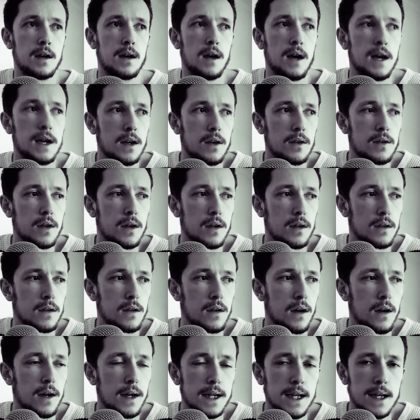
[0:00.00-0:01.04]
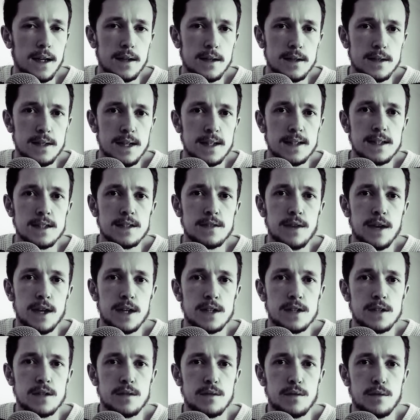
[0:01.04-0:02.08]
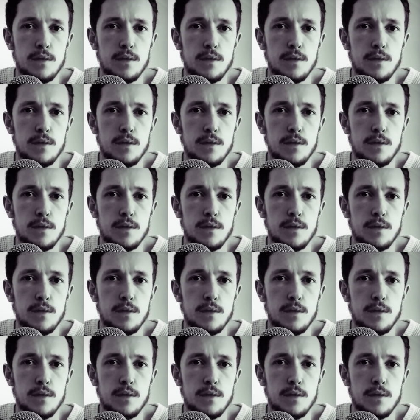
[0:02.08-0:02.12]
I know that I get satisfaction